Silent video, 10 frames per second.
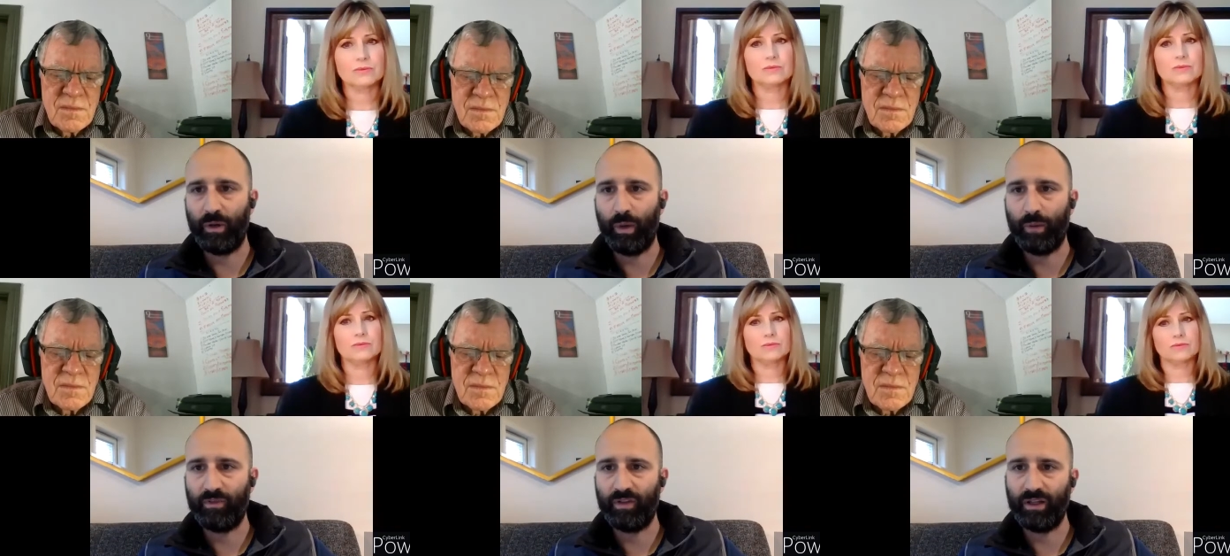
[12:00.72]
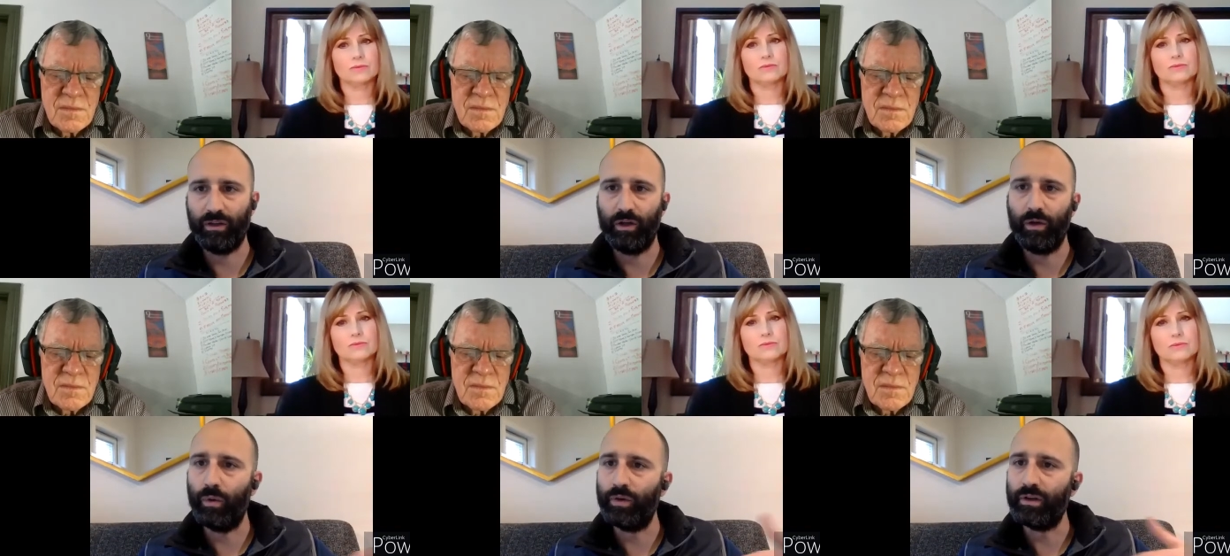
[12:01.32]
Speaker 1: does my website
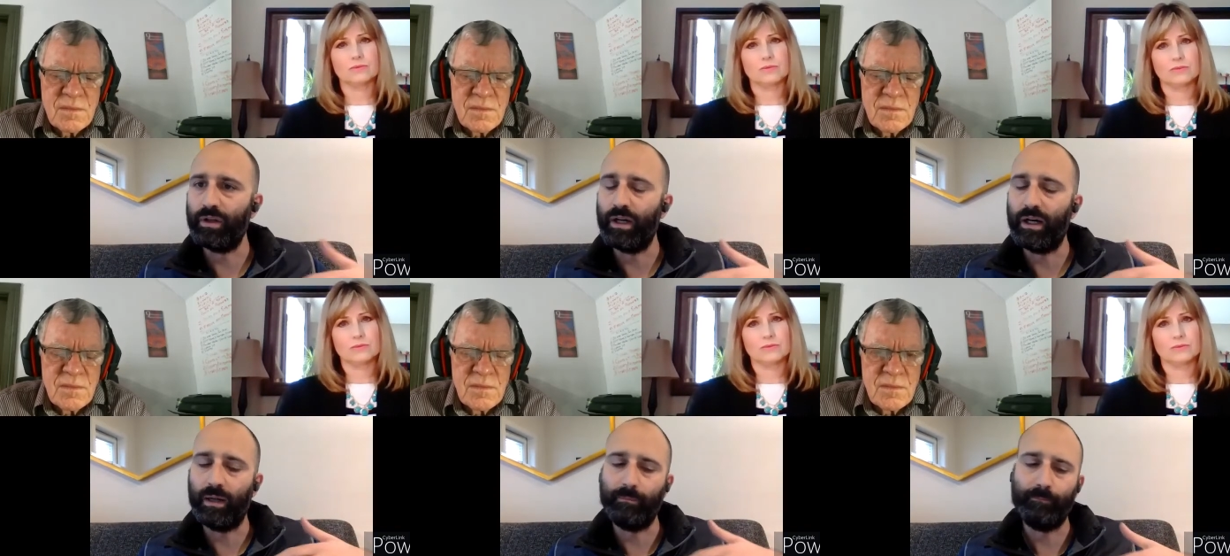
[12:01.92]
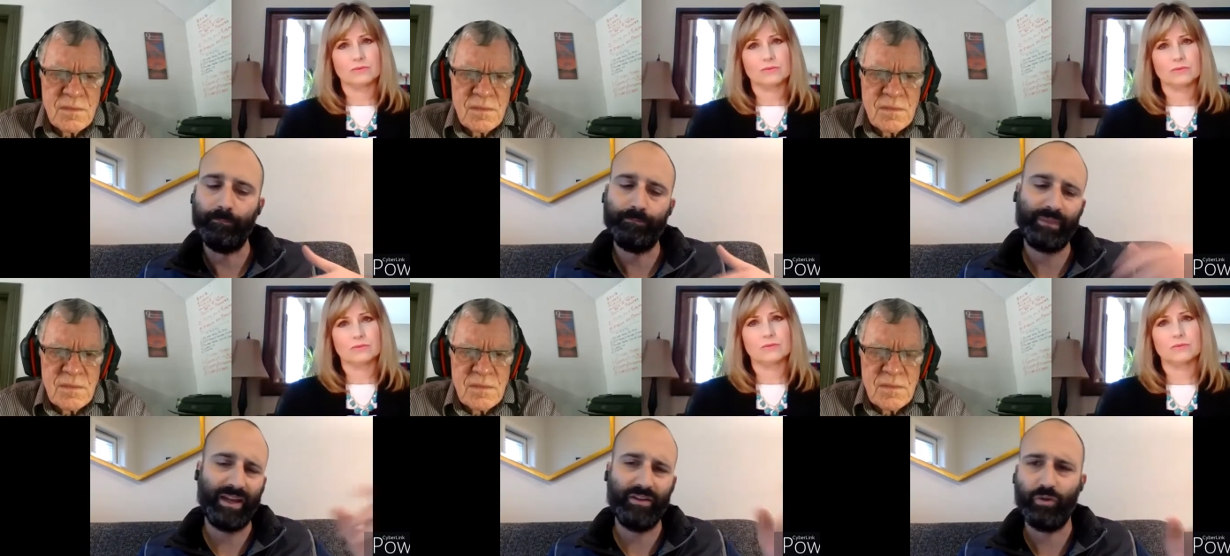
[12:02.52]
load
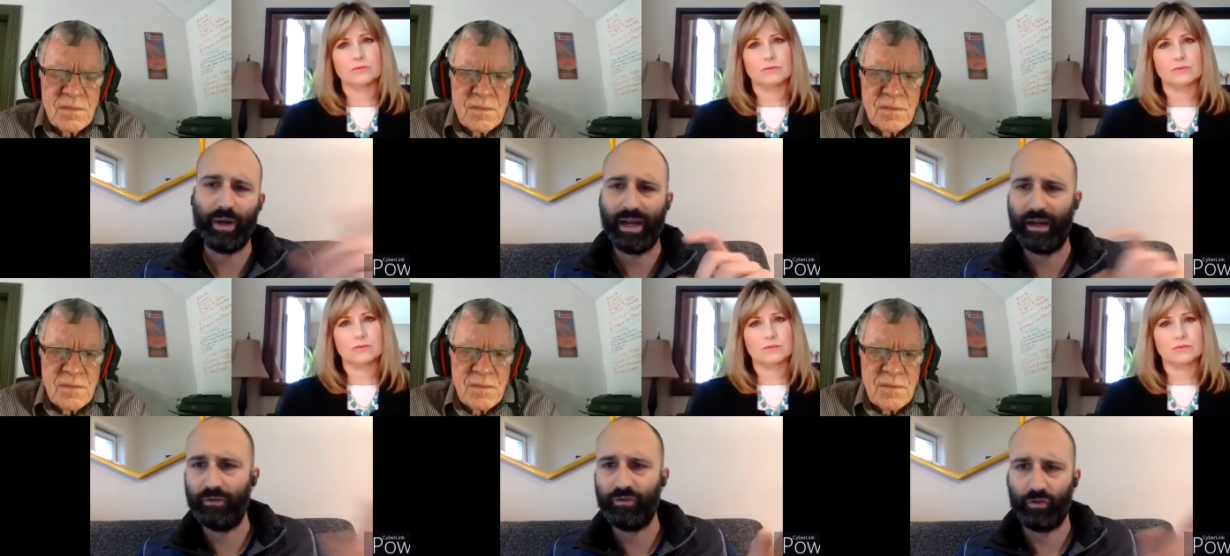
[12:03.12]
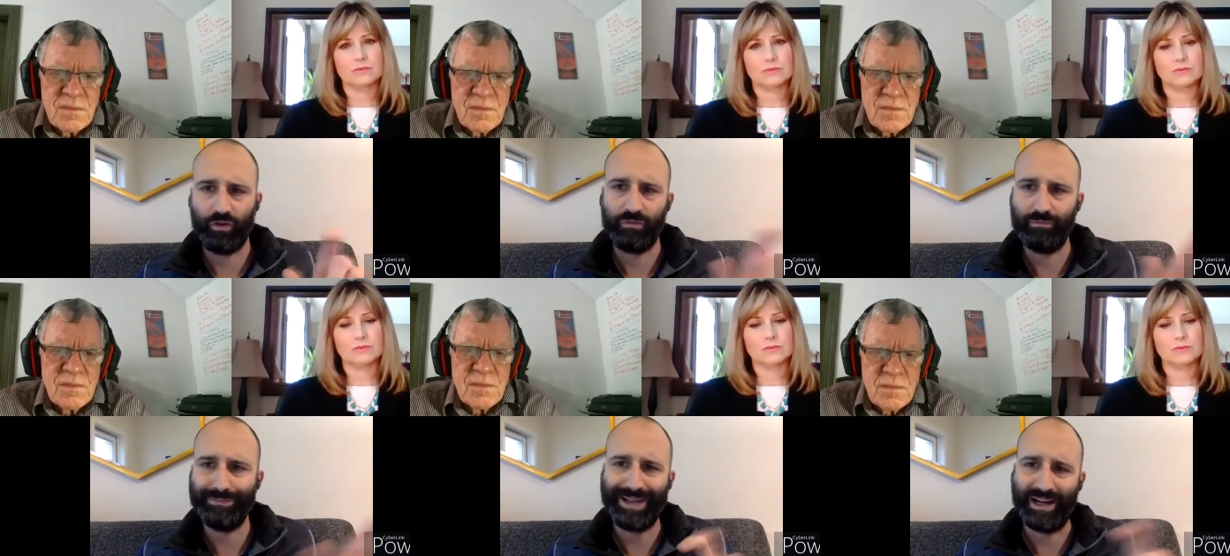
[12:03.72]
and do I have
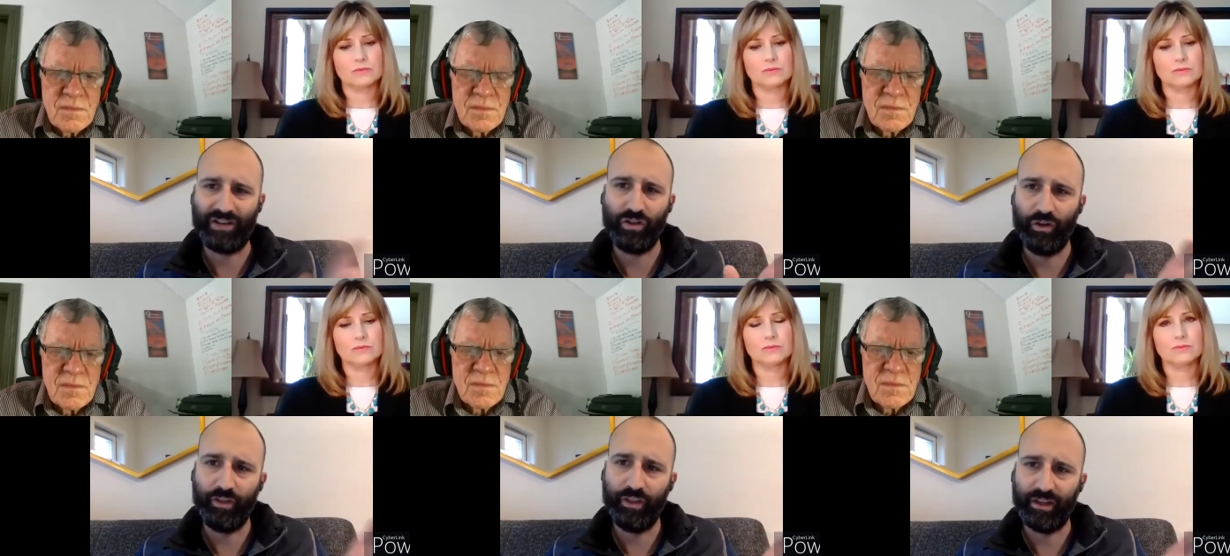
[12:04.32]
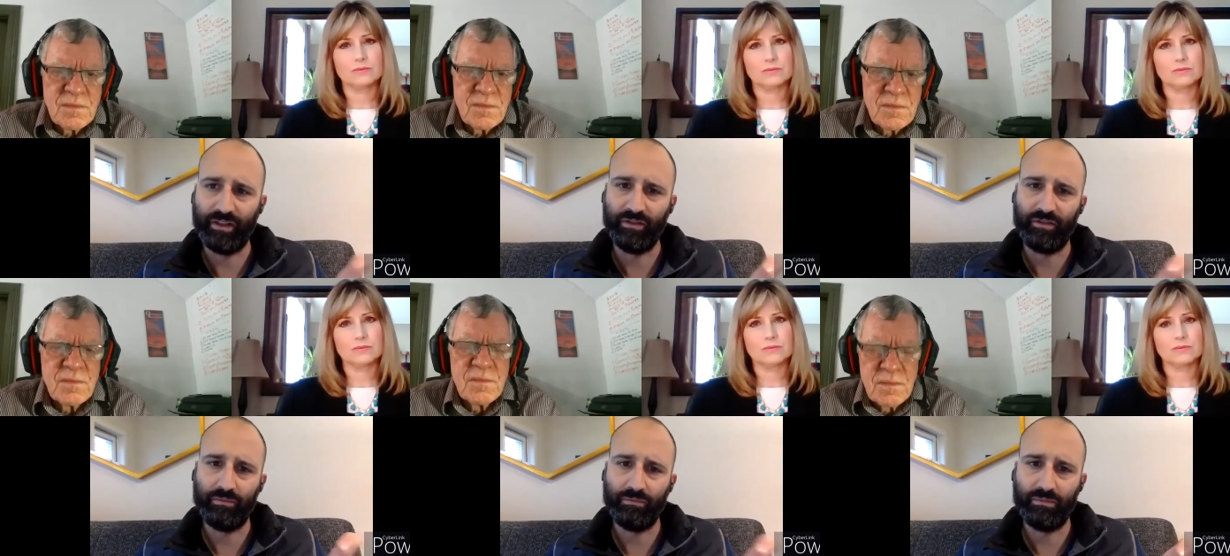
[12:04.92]
certain technical things
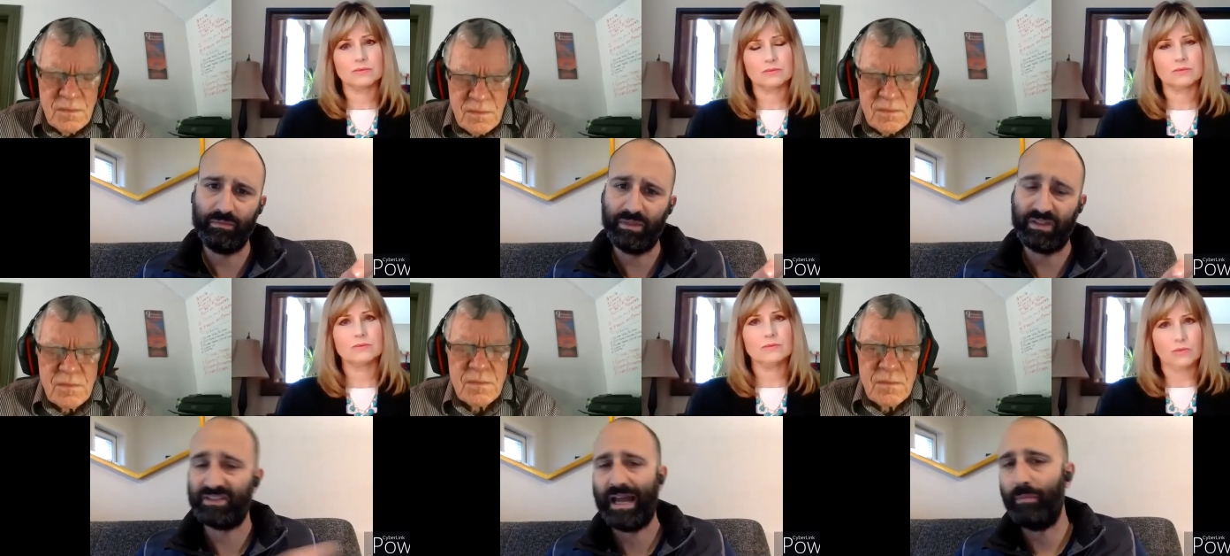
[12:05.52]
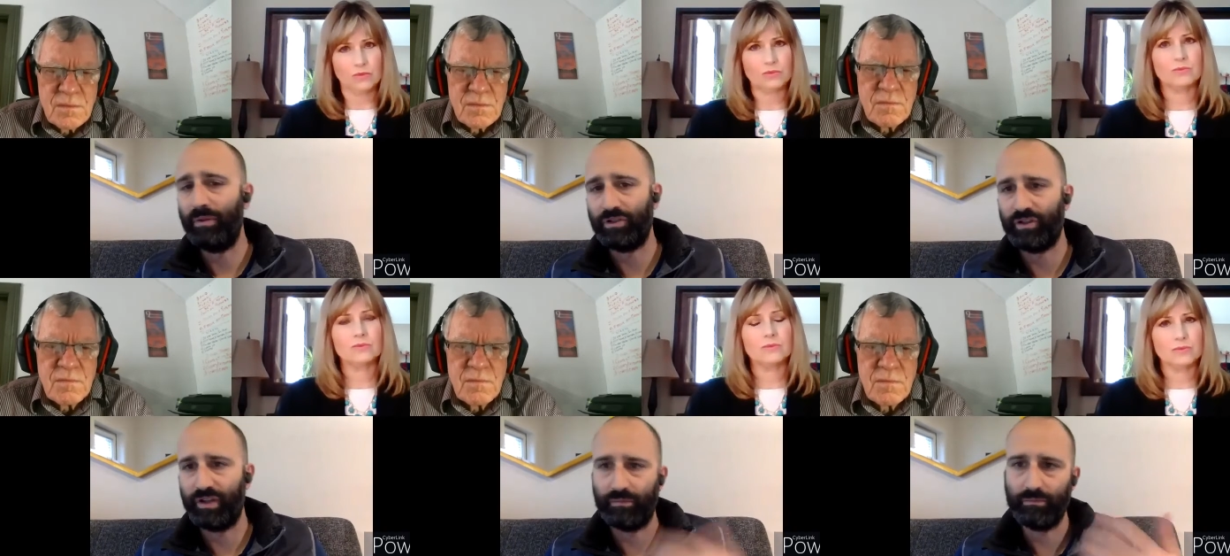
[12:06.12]

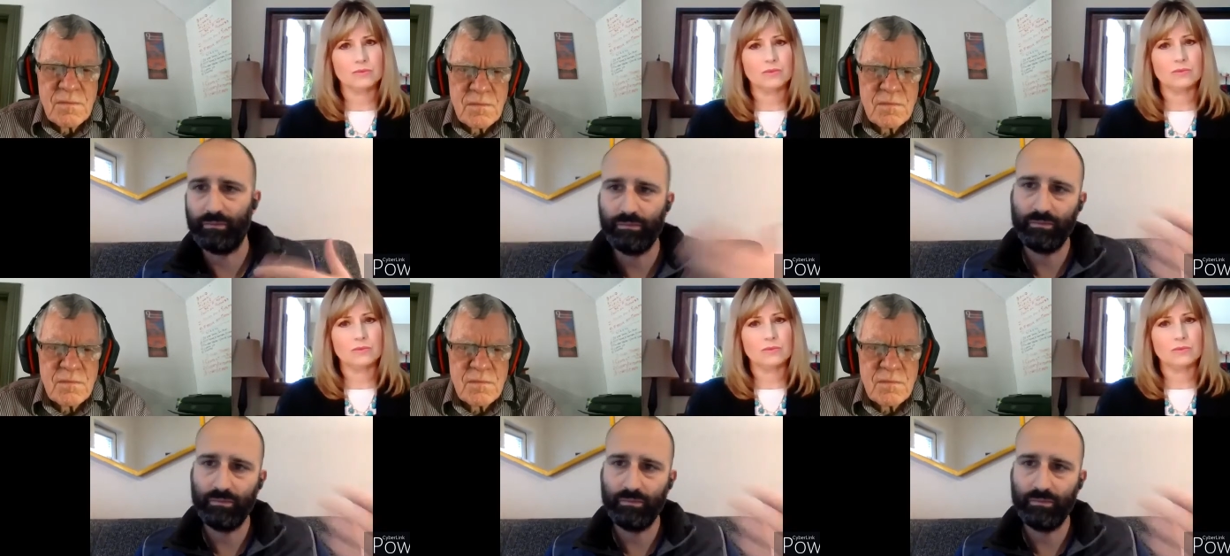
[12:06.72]
established that